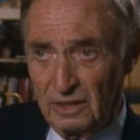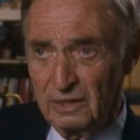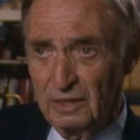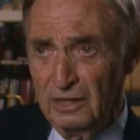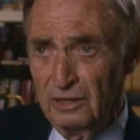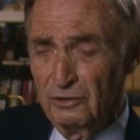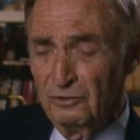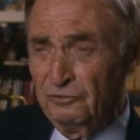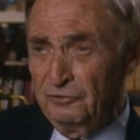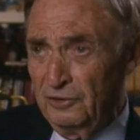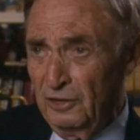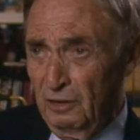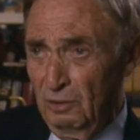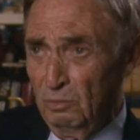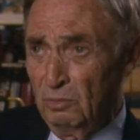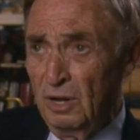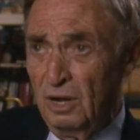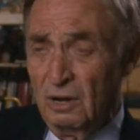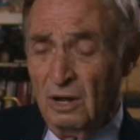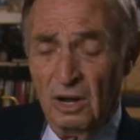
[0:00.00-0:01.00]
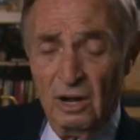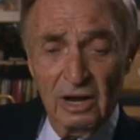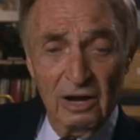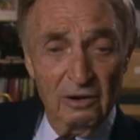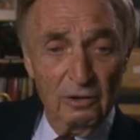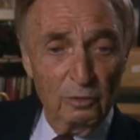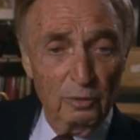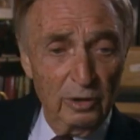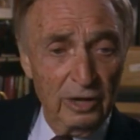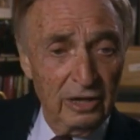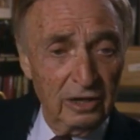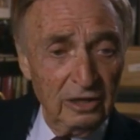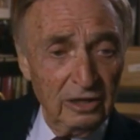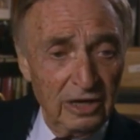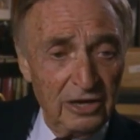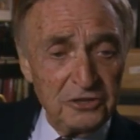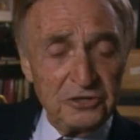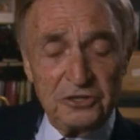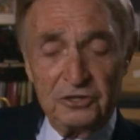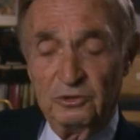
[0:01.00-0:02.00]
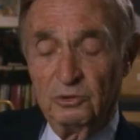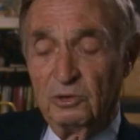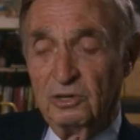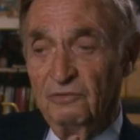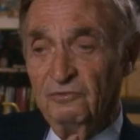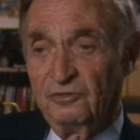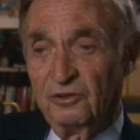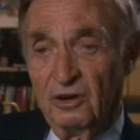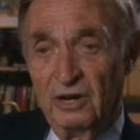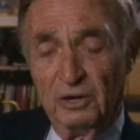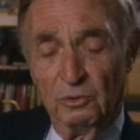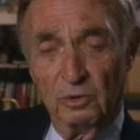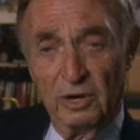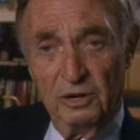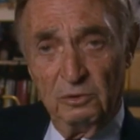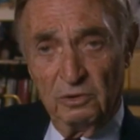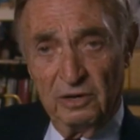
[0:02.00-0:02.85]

in a film unless you can find a way